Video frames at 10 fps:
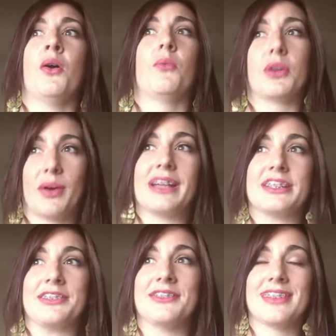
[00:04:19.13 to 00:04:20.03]
what do I
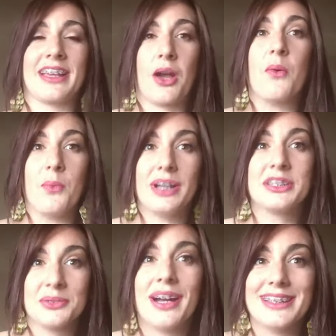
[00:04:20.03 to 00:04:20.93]
do? What
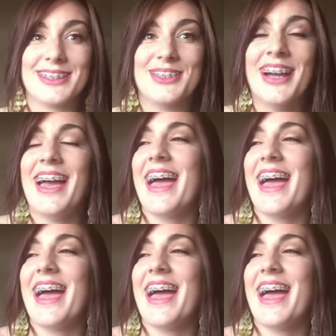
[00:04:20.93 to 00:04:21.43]
do I do?